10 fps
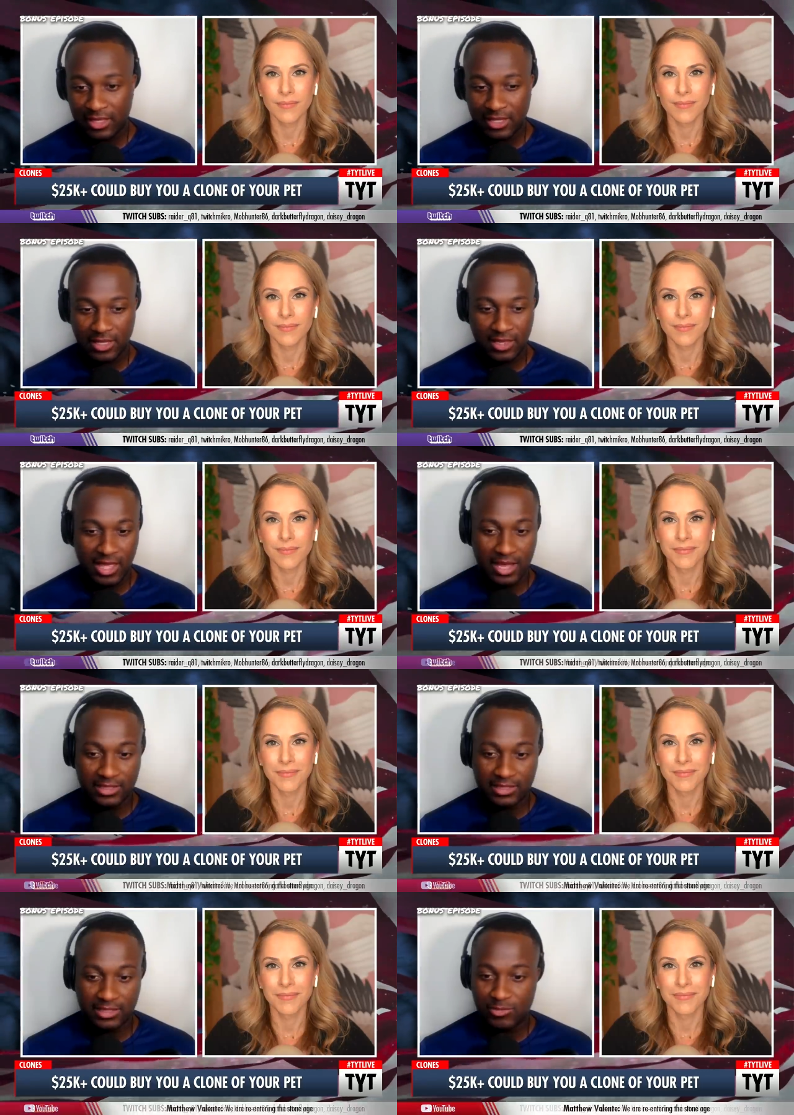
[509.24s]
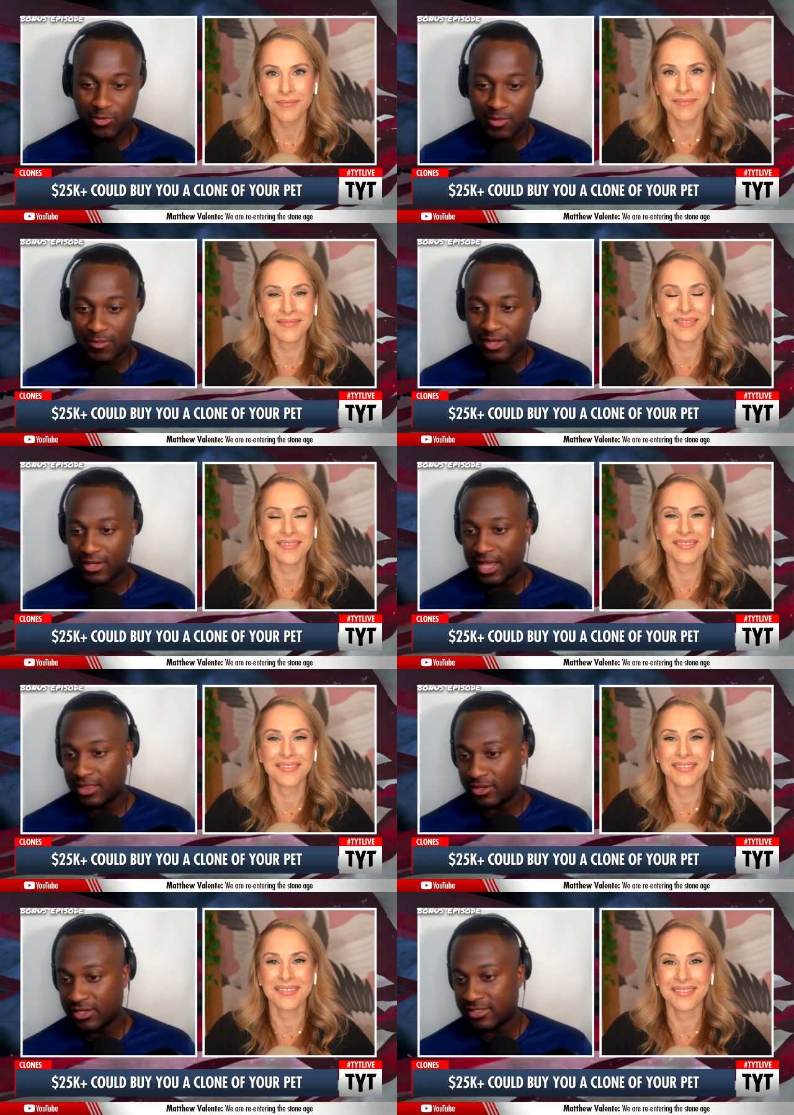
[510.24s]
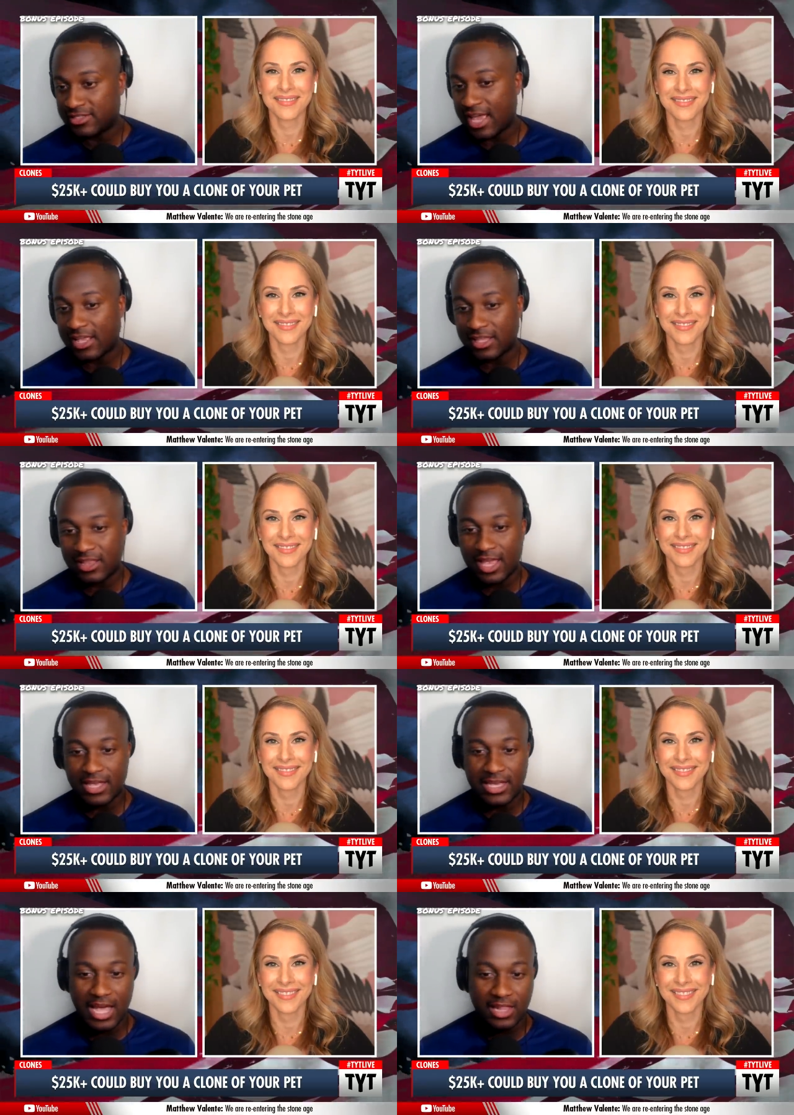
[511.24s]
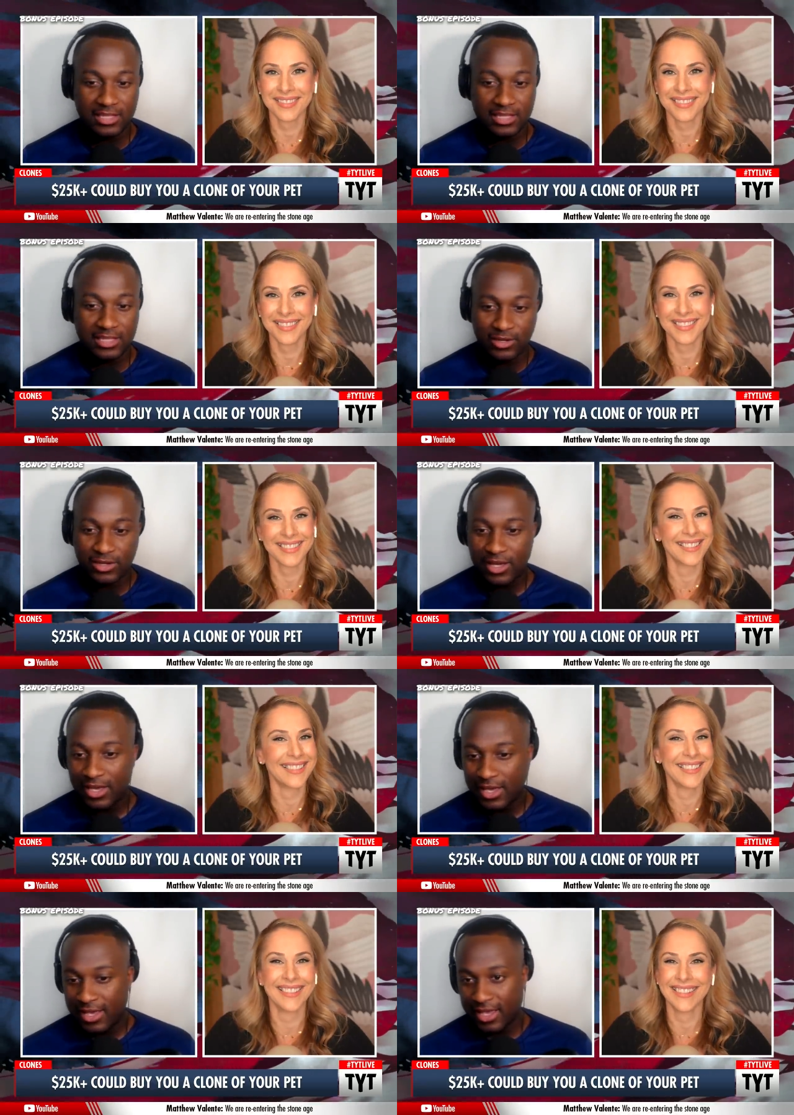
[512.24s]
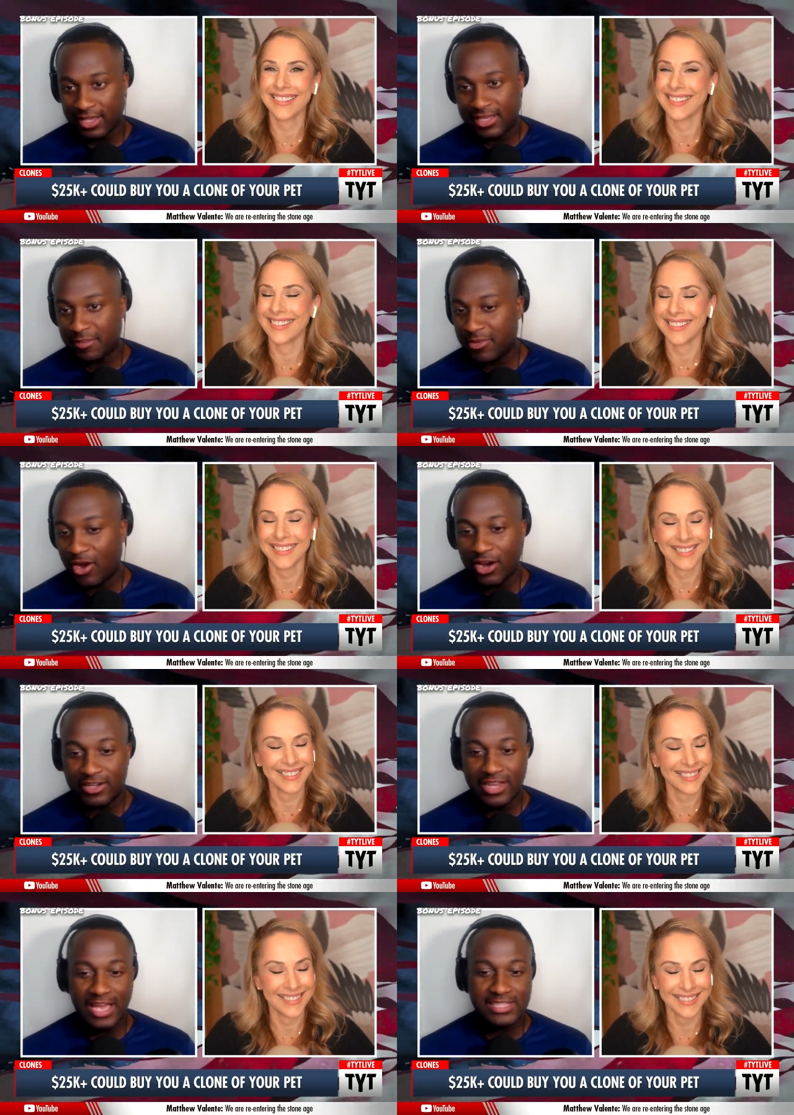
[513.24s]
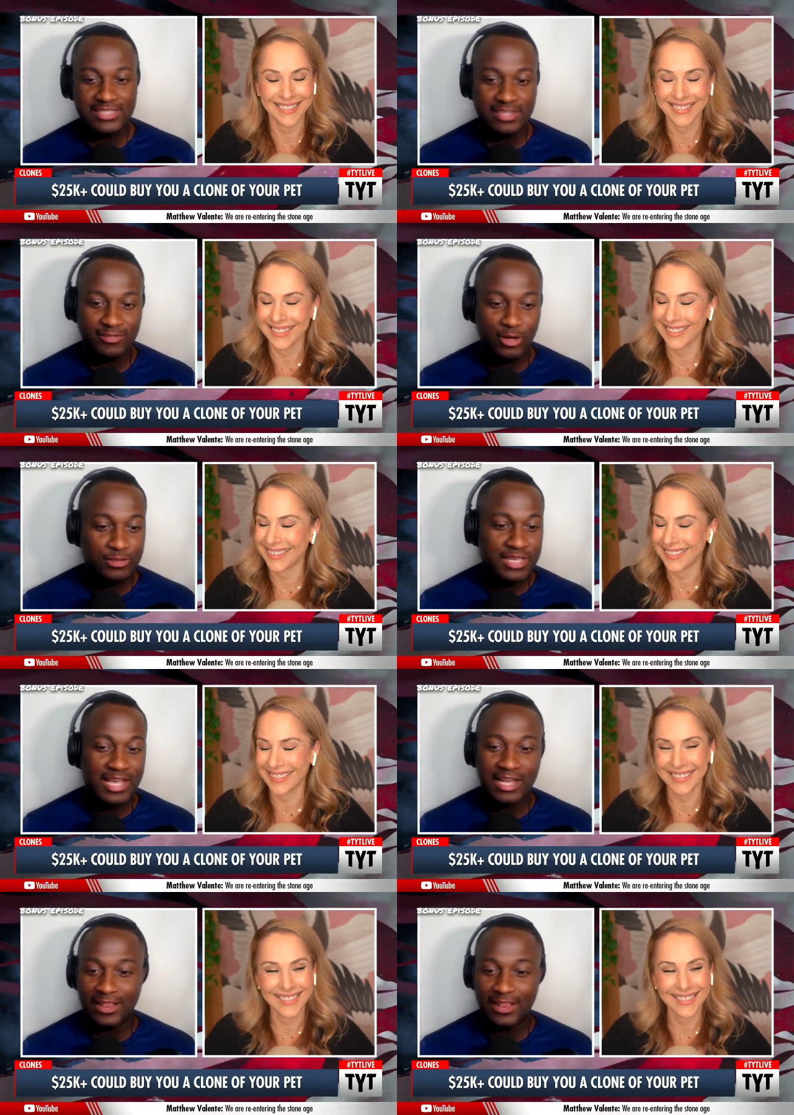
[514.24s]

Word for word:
Speaker 1: lately? Like these women that look exactly like Kylie Jenner and Kim Kardashian, those ain't